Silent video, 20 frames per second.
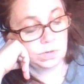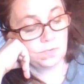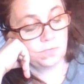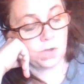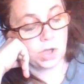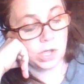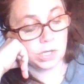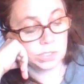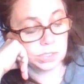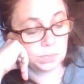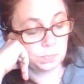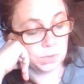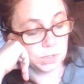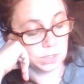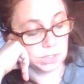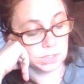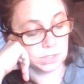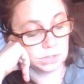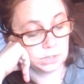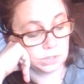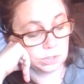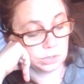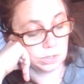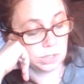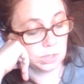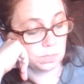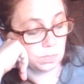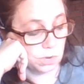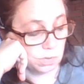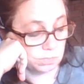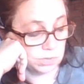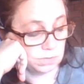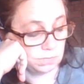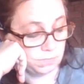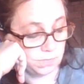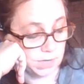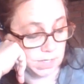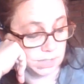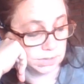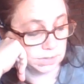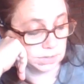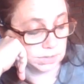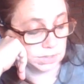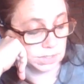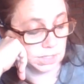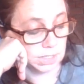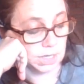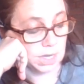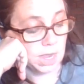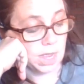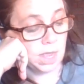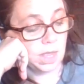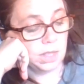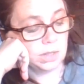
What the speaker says: We have all experienced, during a moment of fantasy,